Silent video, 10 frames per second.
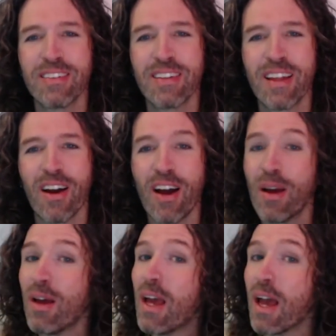Uh,
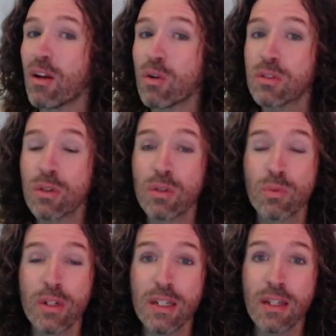and also the
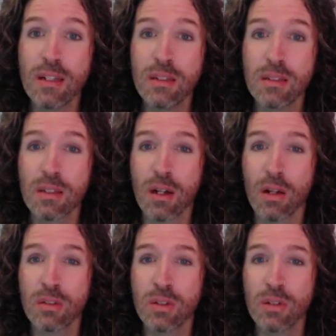readings, the
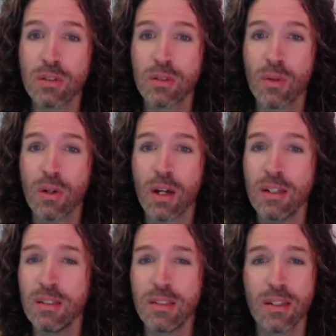consults of all
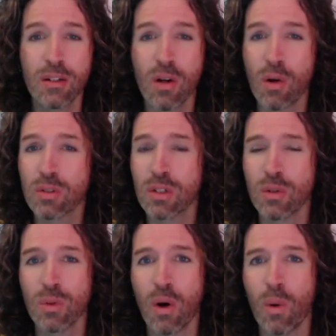kinds, they're
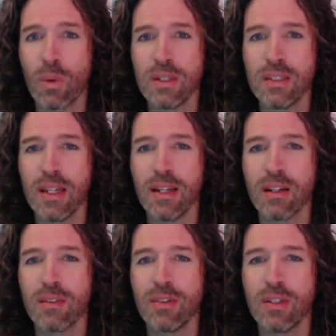also always
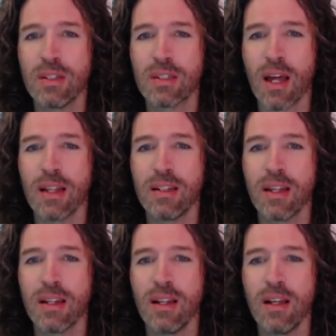there. If you decide
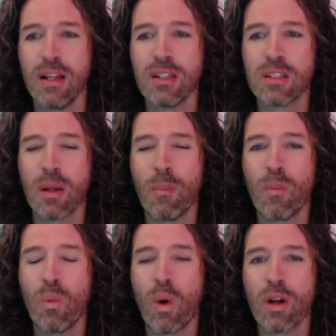that
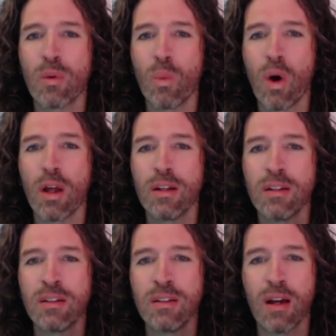some
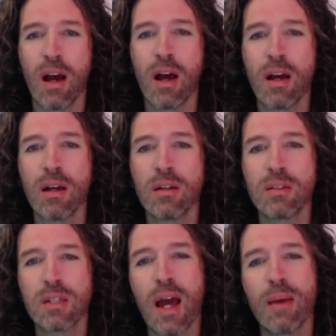one-on-one uh,
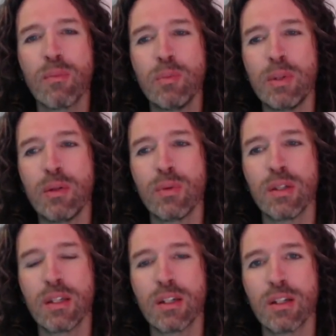time would be
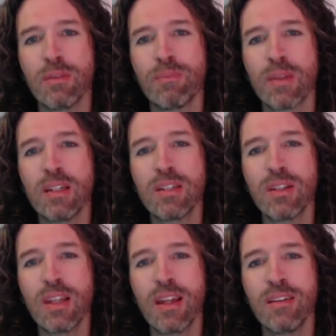really good. Until
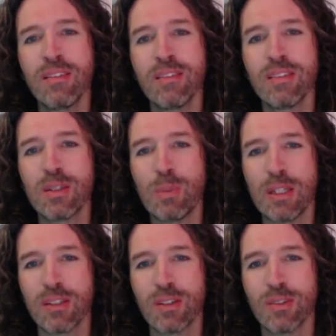then,
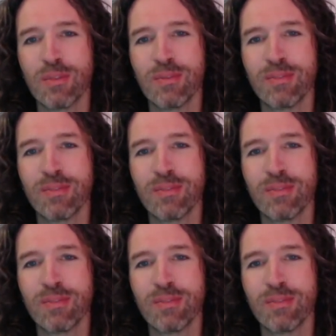speak soon.